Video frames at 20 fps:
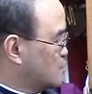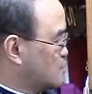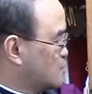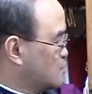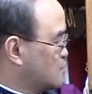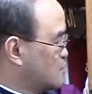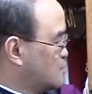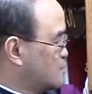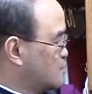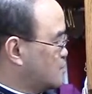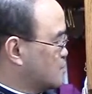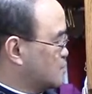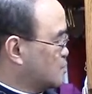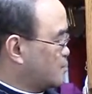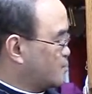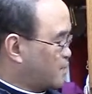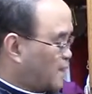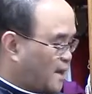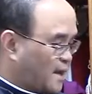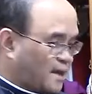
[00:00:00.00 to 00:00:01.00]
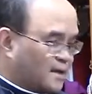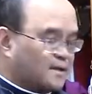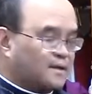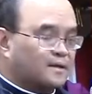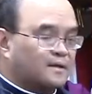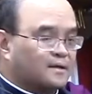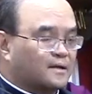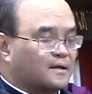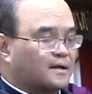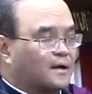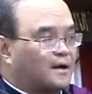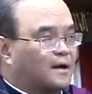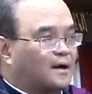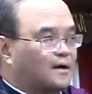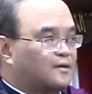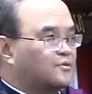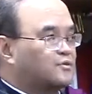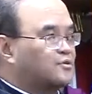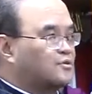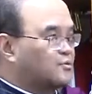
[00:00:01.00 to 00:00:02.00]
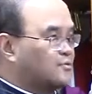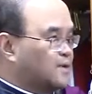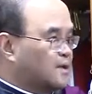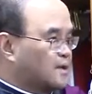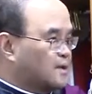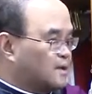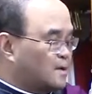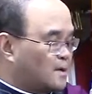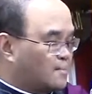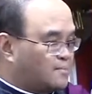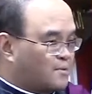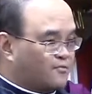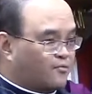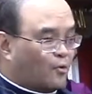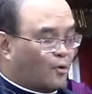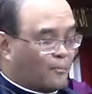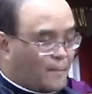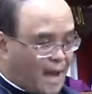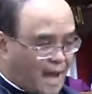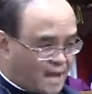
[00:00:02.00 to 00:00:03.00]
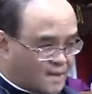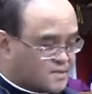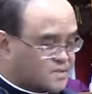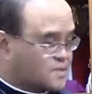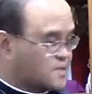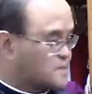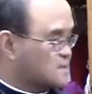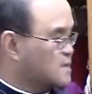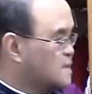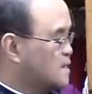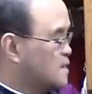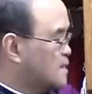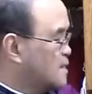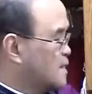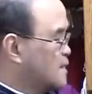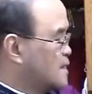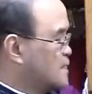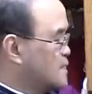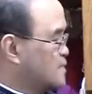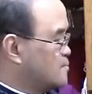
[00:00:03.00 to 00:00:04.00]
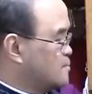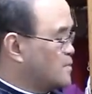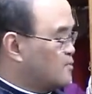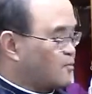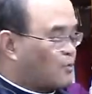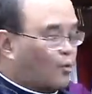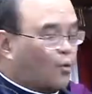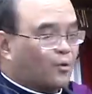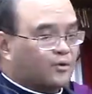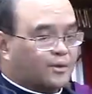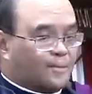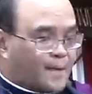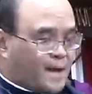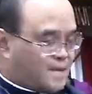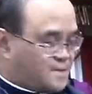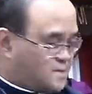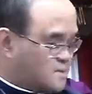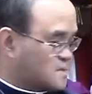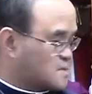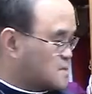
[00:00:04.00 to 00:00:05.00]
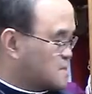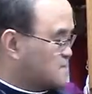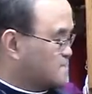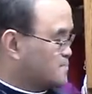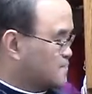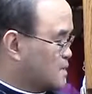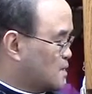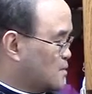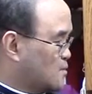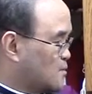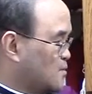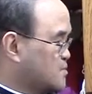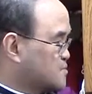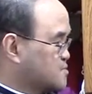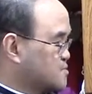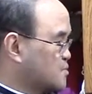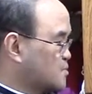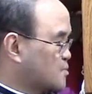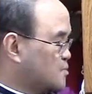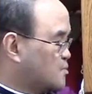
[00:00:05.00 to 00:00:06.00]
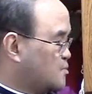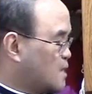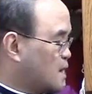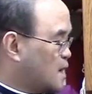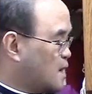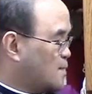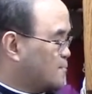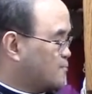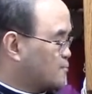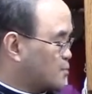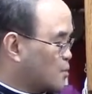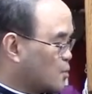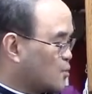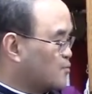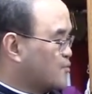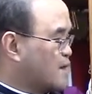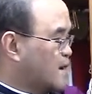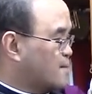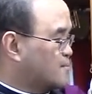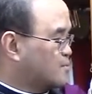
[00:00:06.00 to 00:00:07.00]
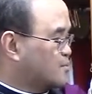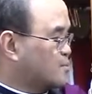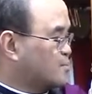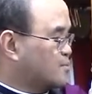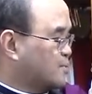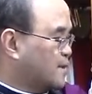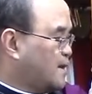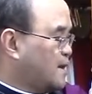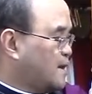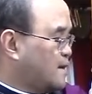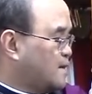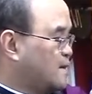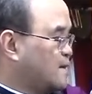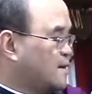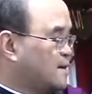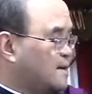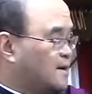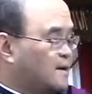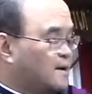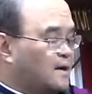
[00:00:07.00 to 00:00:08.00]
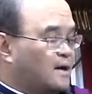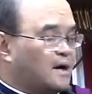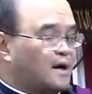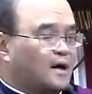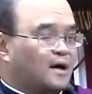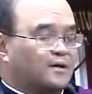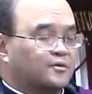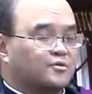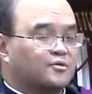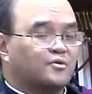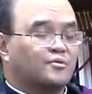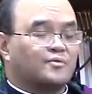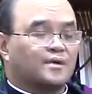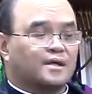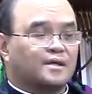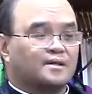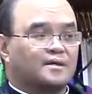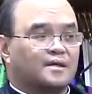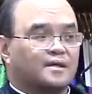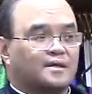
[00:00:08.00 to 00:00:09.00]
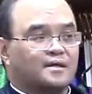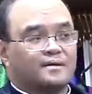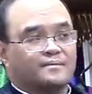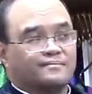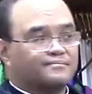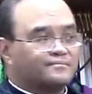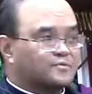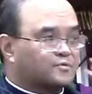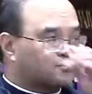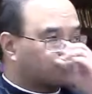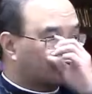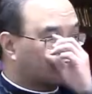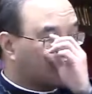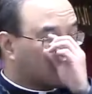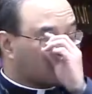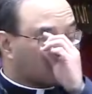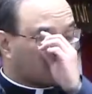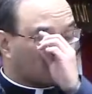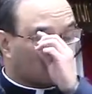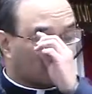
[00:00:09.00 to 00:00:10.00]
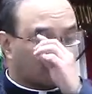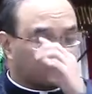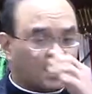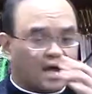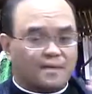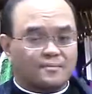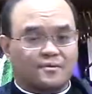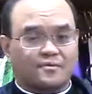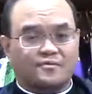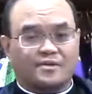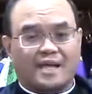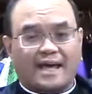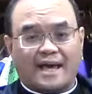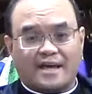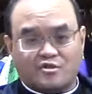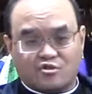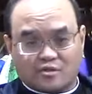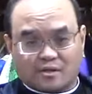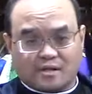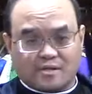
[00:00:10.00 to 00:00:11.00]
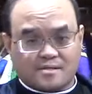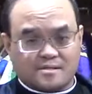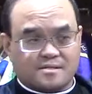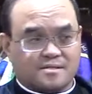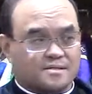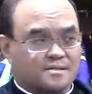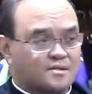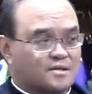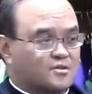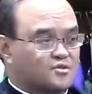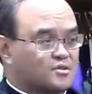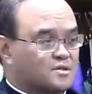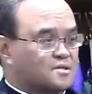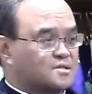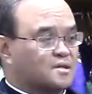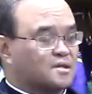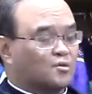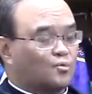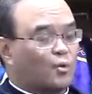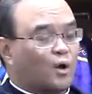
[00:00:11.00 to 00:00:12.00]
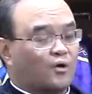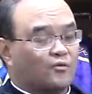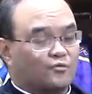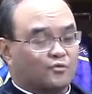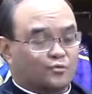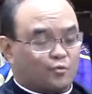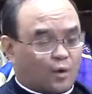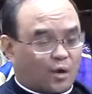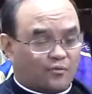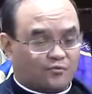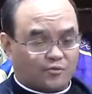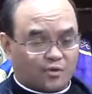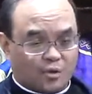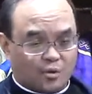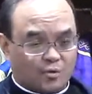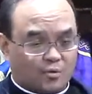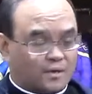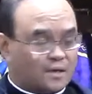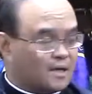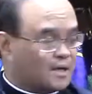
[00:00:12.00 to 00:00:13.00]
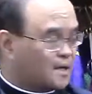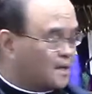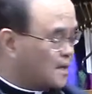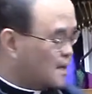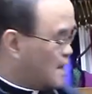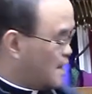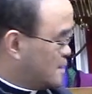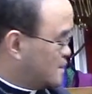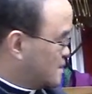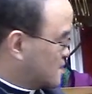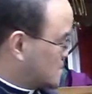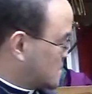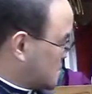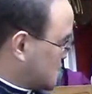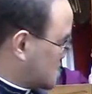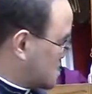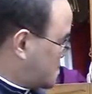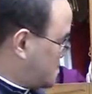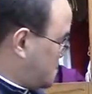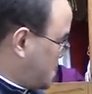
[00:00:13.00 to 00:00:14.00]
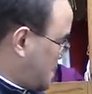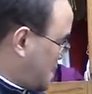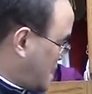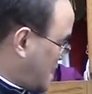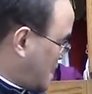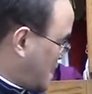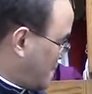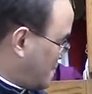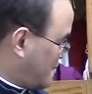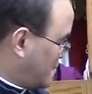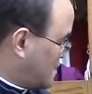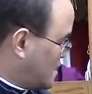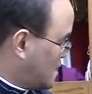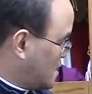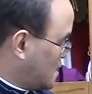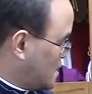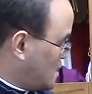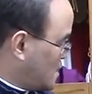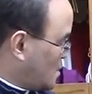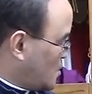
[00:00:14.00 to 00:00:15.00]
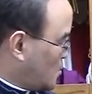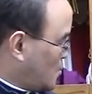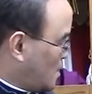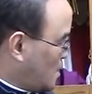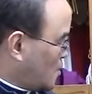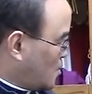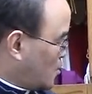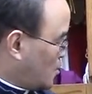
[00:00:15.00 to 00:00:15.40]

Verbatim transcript: to, to play during, uh, before Mass, before all the Masses. They're also um, programmed to play uh, during the traditional time of the Angelus, such as the 12, 12 noon and the 6 p.m. We are